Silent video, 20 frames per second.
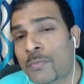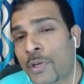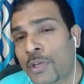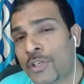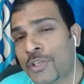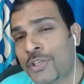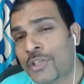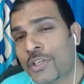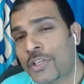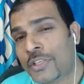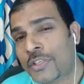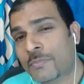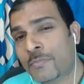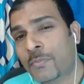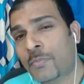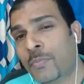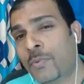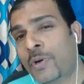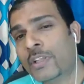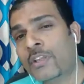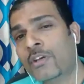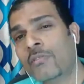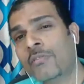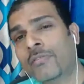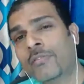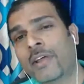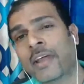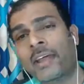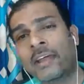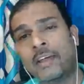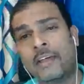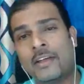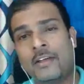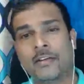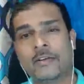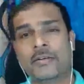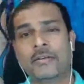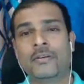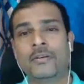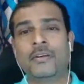precious breath of
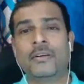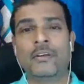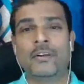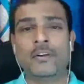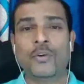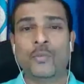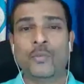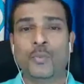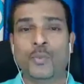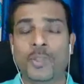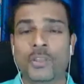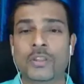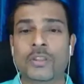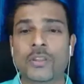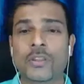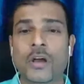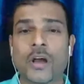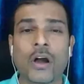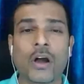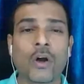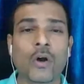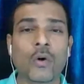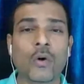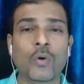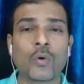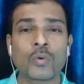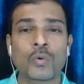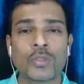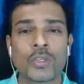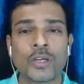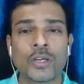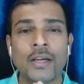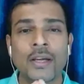air without